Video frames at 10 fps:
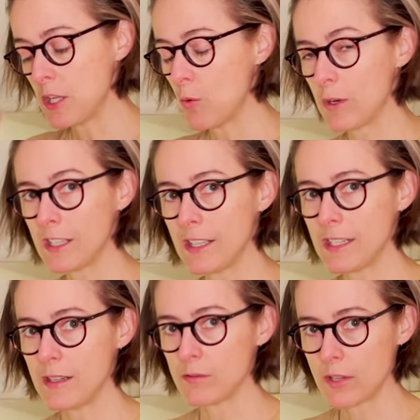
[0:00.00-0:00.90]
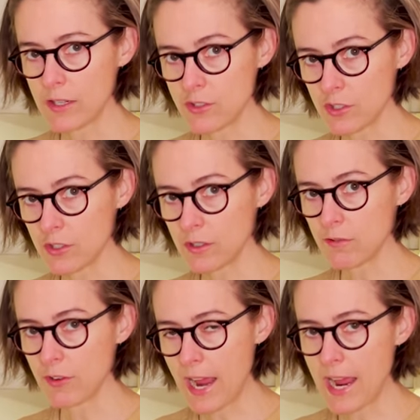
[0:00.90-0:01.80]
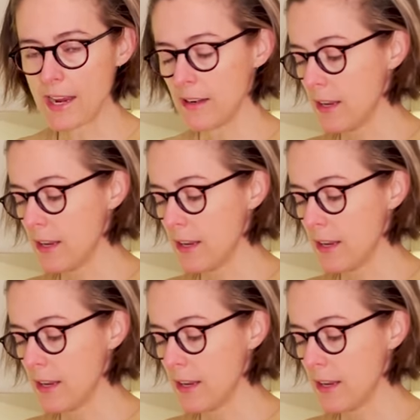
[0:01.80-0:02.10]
you wanna let it render the fat